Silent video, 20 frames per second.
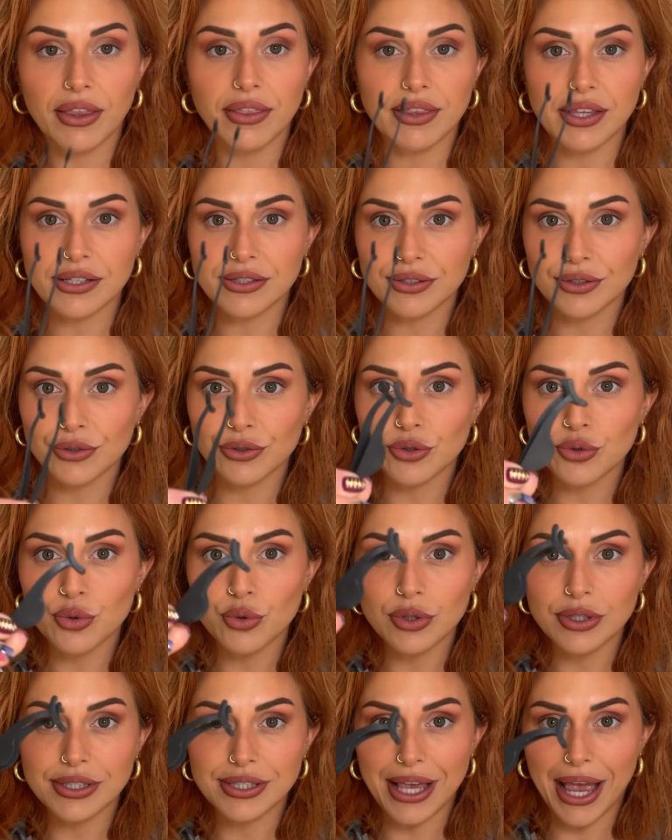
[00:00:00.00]
This little
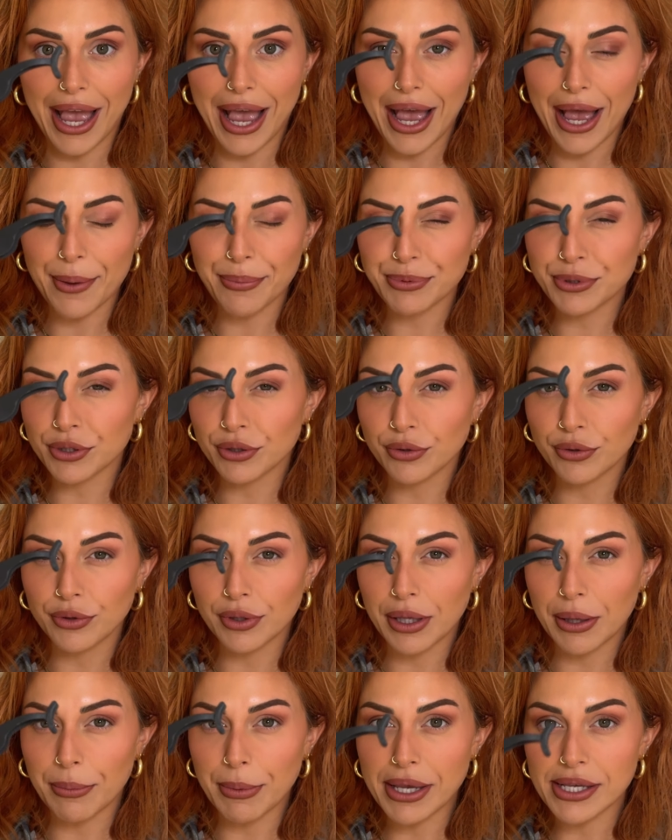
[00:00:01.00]
tool is
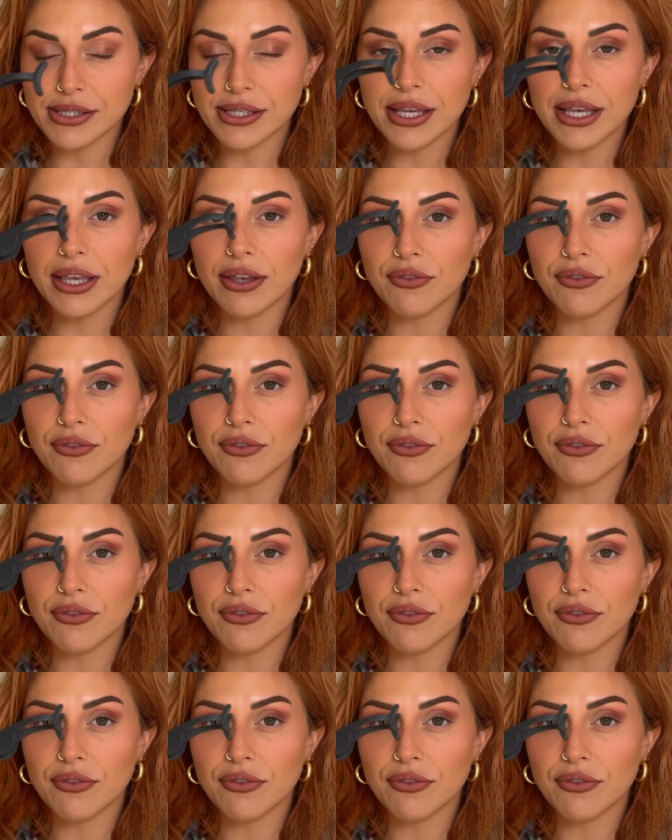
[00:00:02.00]
absolutely amazing.